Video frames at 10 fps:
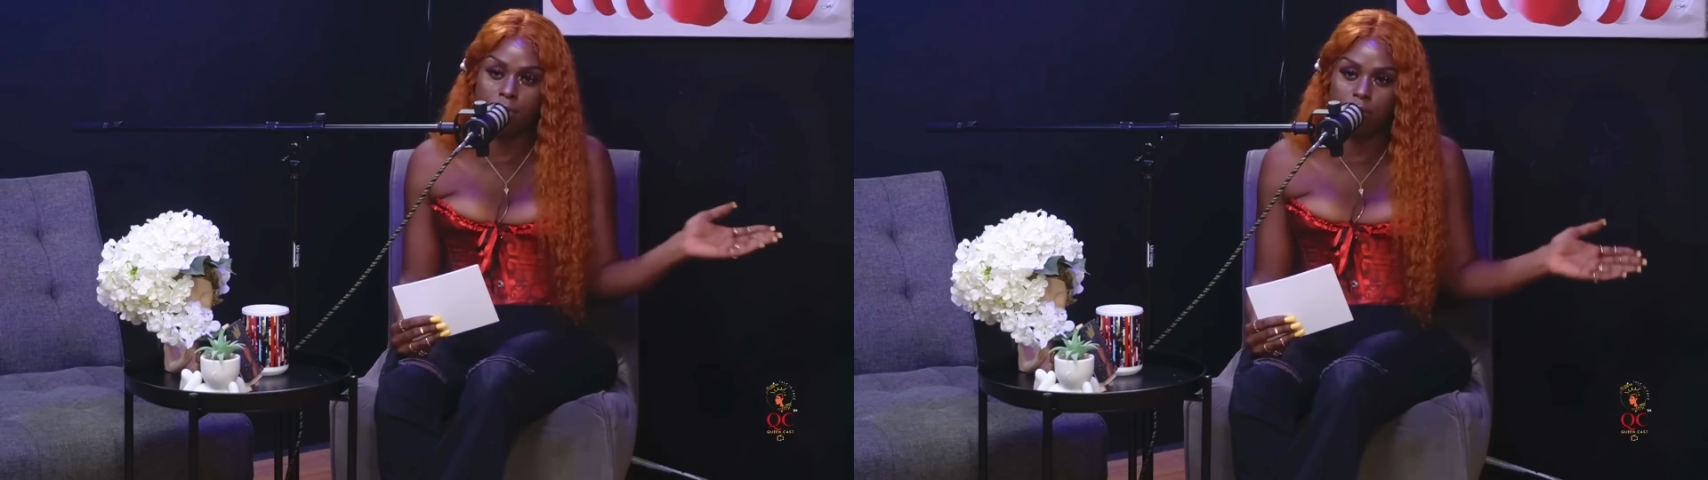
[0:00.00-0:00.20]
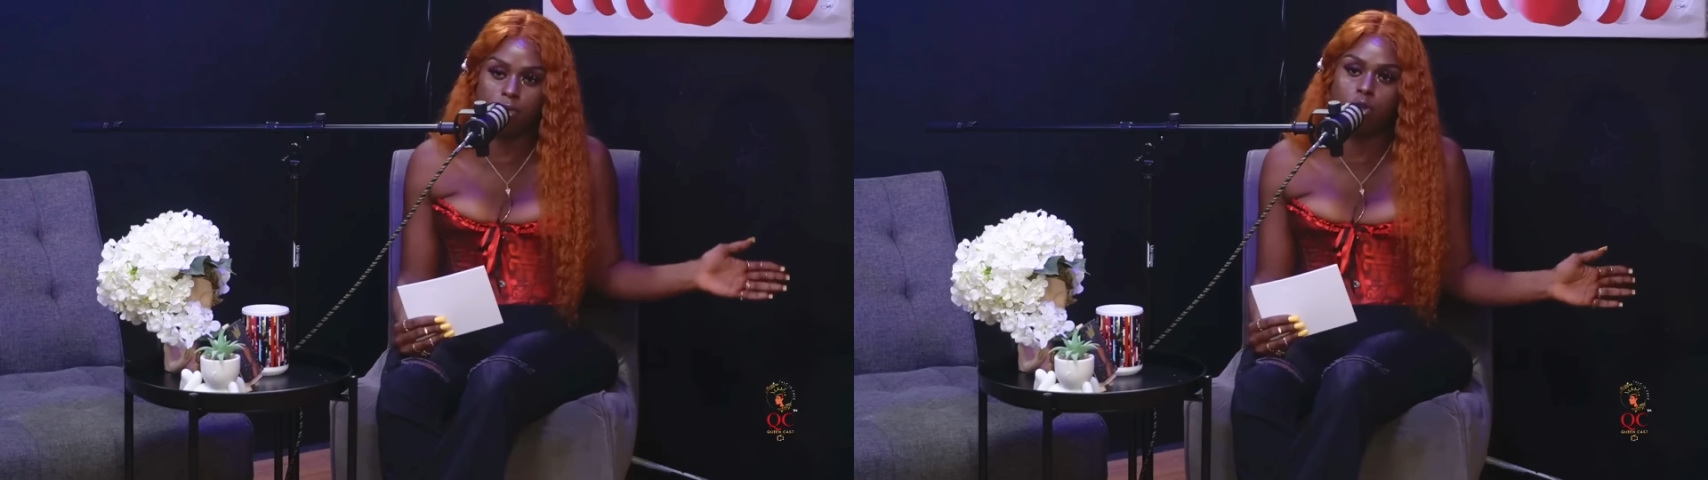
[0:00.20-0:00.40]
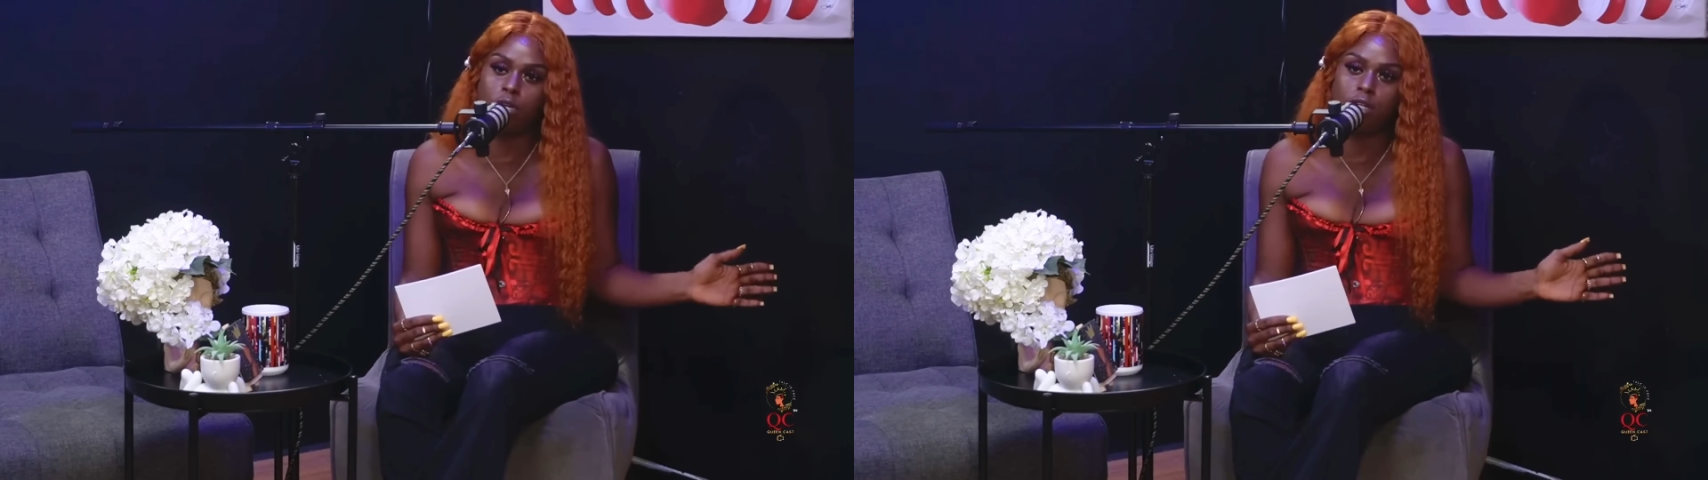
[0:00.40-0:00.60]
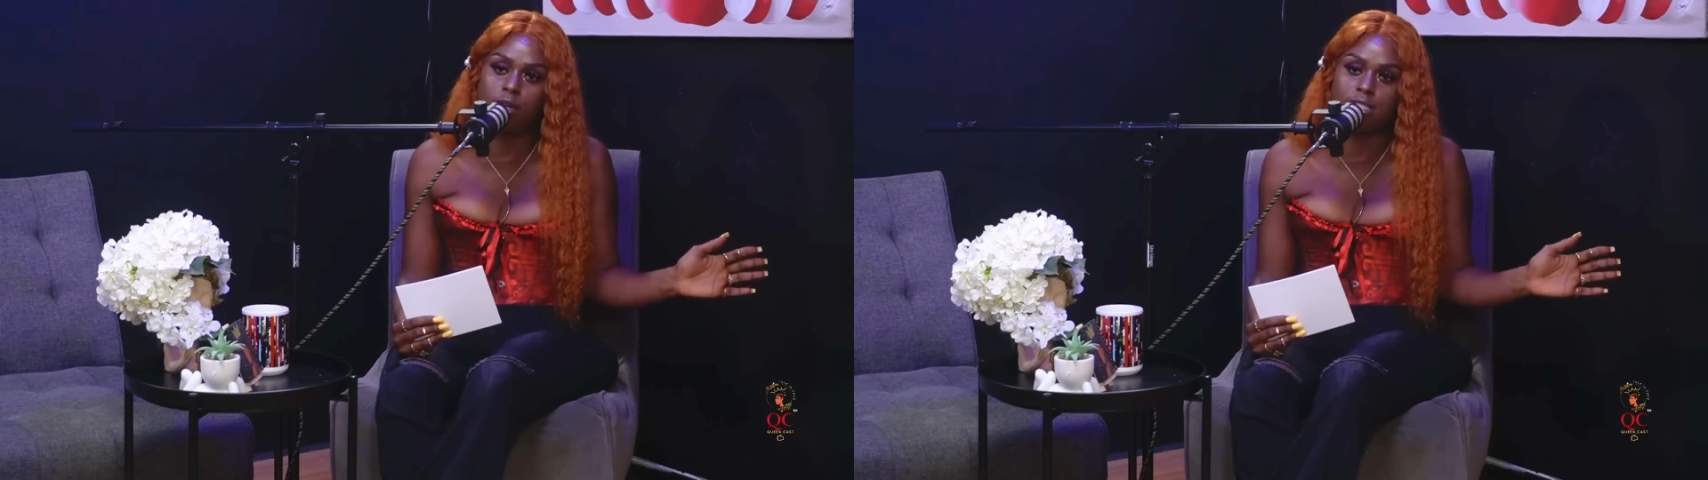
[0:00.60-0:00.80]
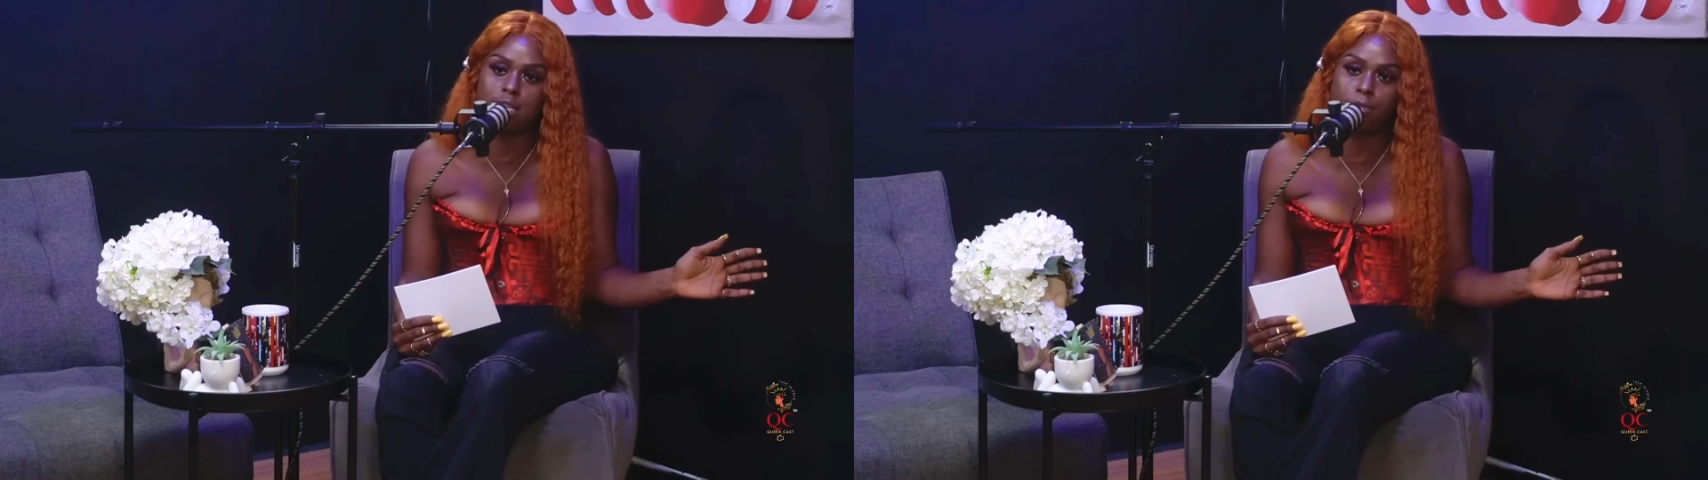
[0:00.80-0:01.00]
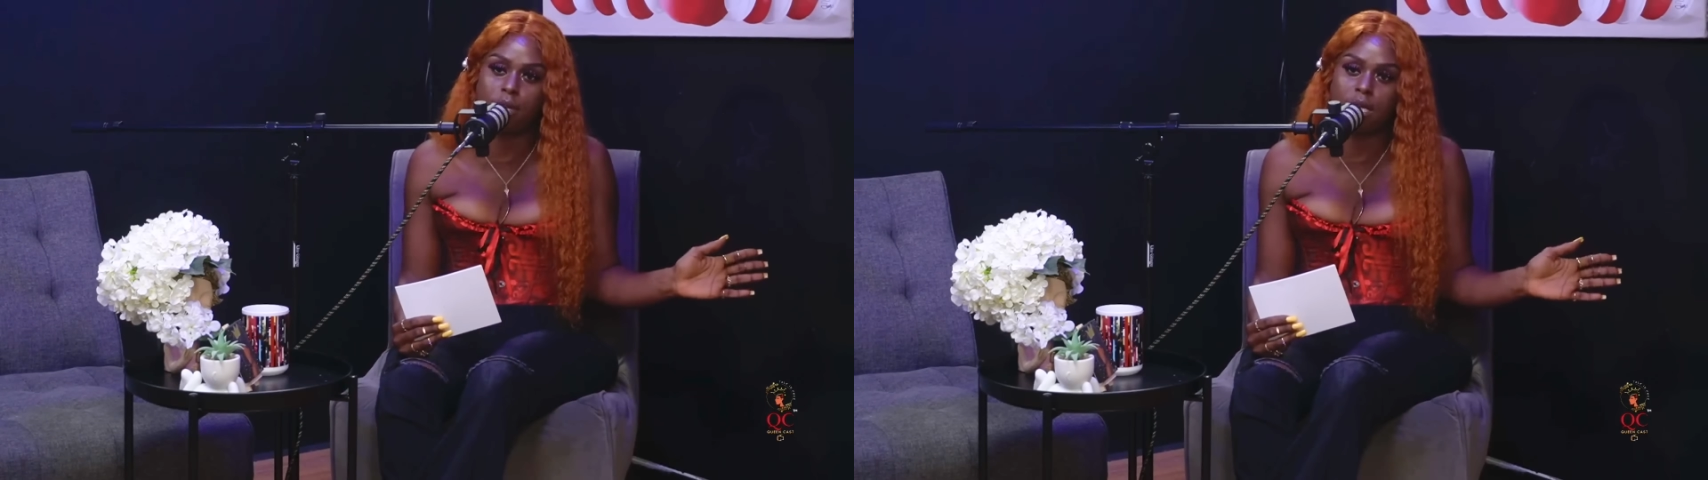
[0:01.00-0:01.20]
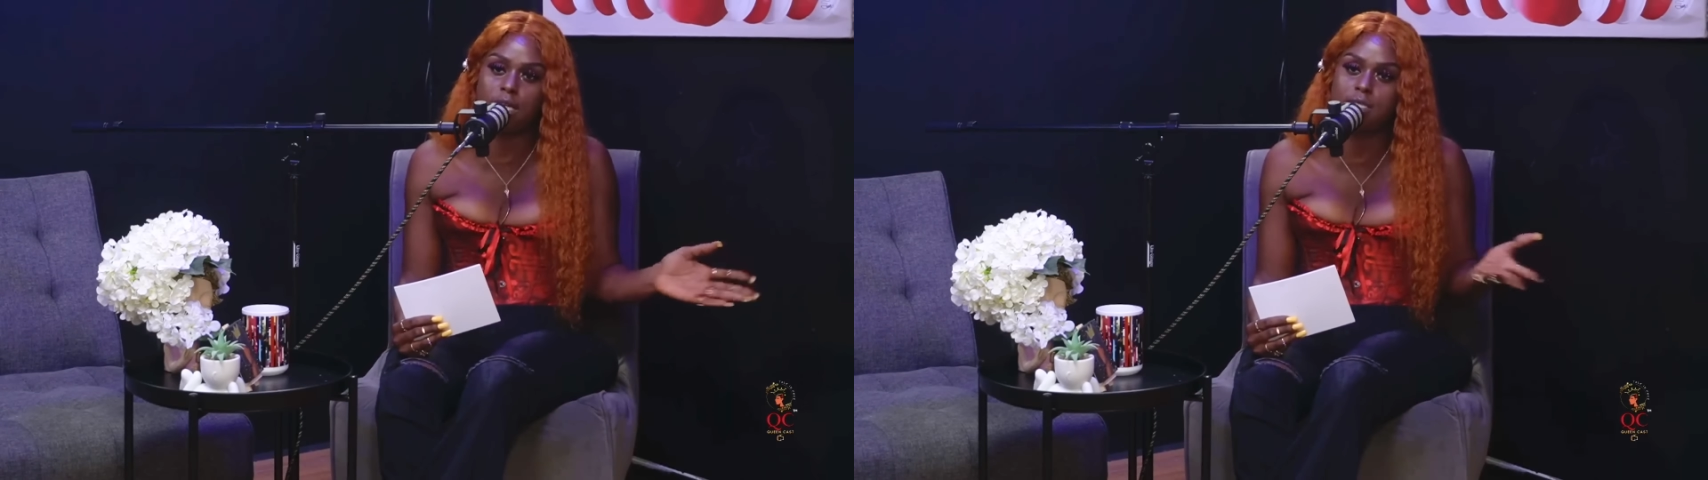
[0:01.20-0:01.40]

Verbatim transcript: even though he don't accept my kids.